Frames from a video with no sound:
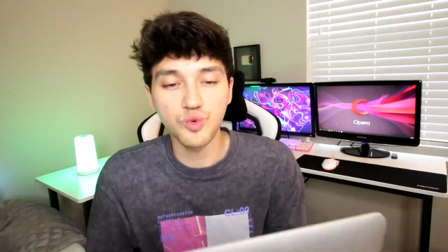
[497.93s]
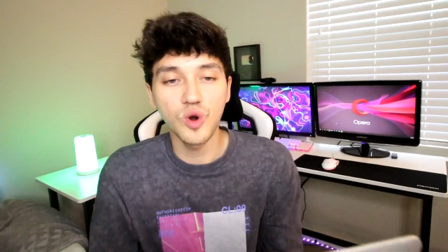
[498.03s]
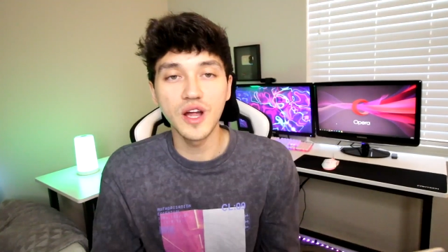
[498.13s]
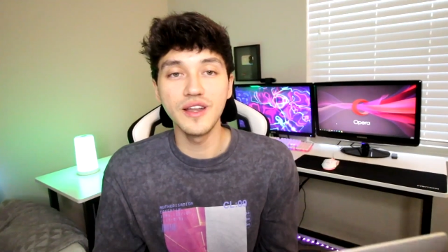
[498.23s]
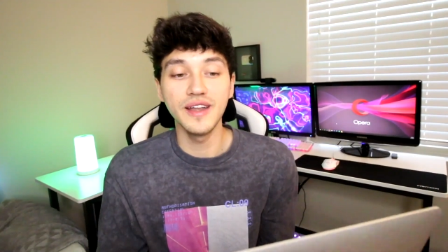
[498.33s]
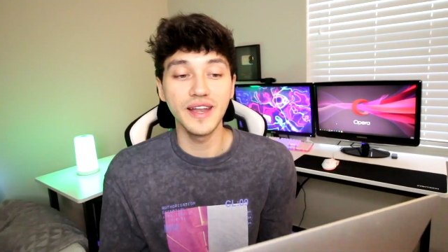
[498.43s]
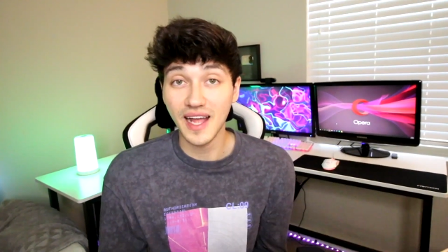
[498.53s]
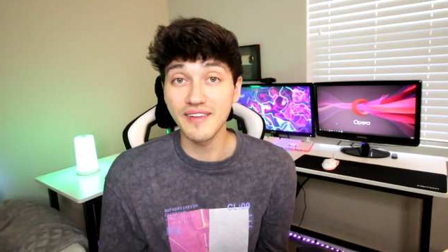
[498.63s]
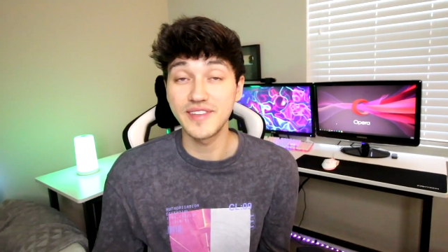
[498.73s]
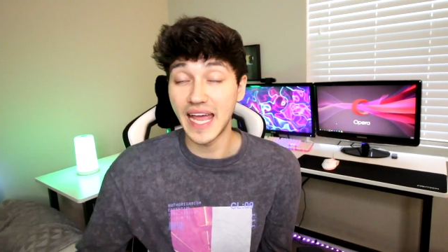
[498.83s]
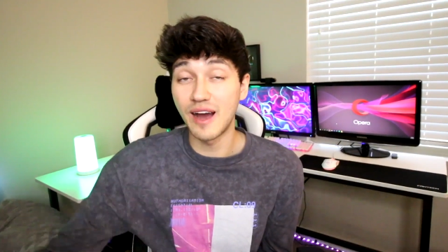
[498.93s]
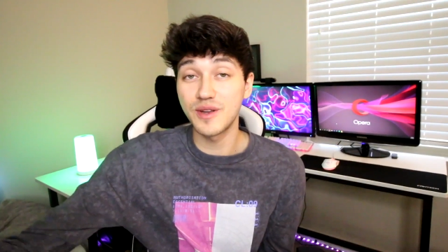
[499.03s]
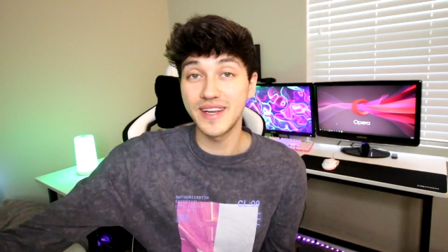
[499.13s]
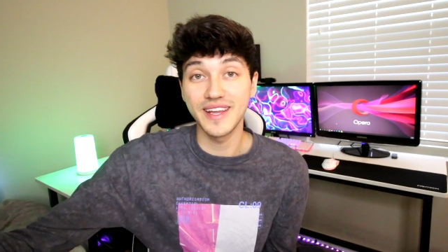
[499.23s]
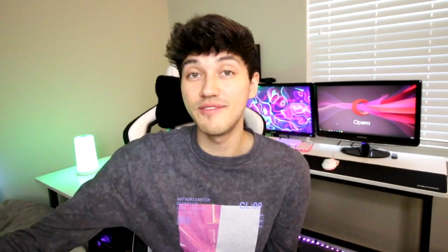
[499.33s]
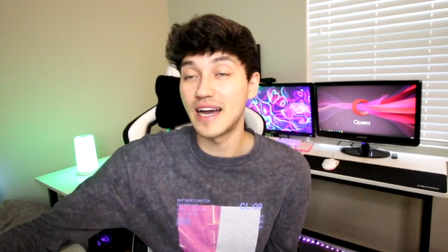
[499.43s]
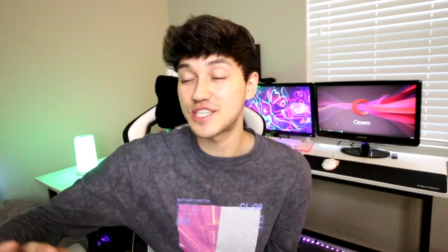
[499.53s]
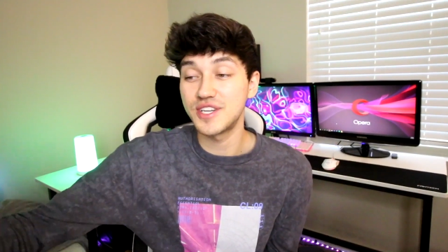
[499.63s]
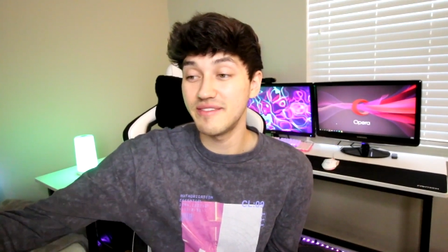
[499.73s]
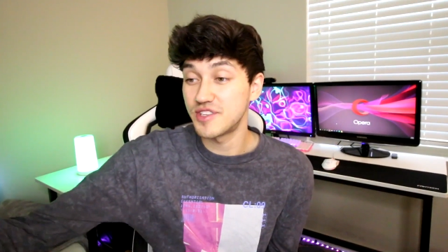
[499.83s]
one, I doubted if I
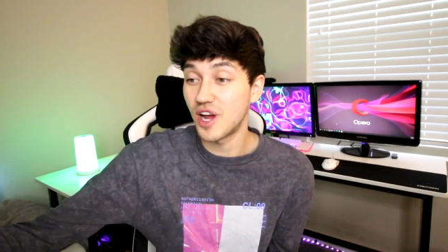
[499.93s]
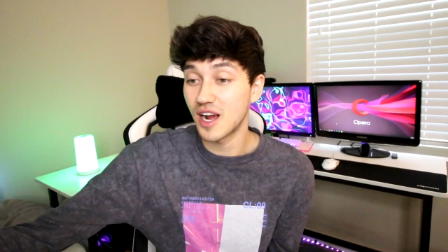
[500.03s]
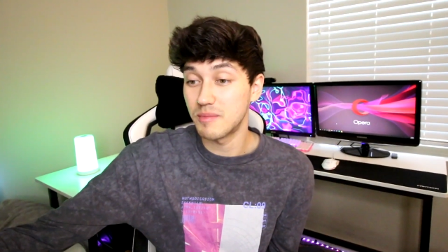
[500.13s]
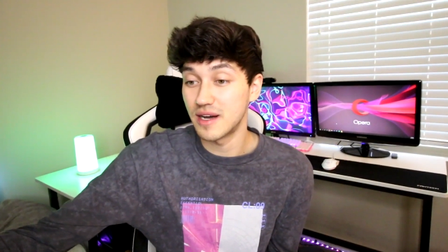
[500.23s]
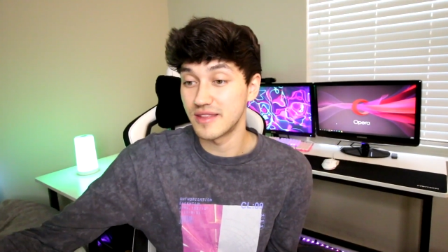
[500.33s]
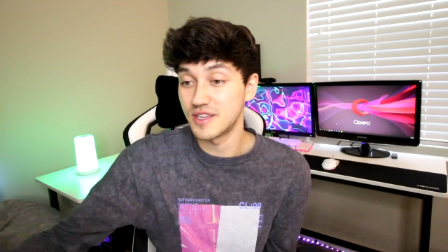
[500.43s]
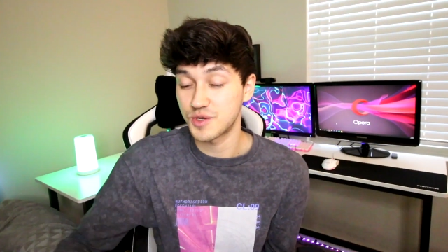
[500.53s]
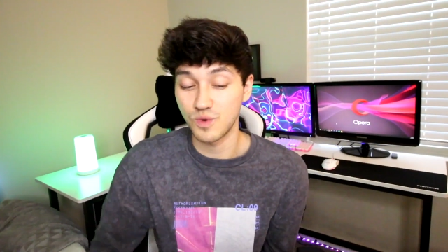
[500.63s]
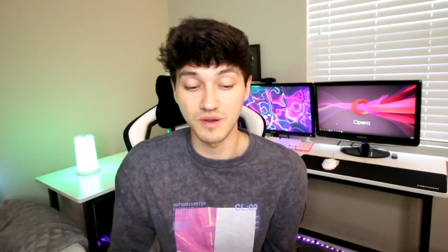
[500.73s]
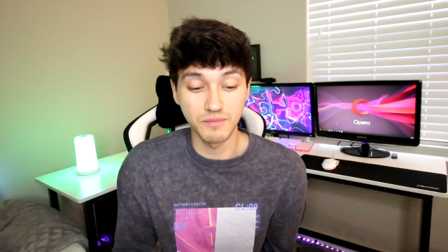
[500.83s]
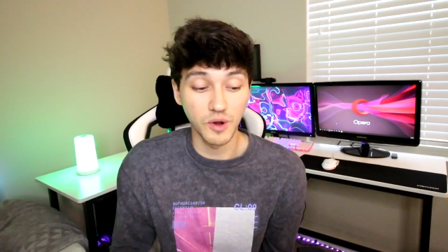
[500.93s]
should even talk about this one,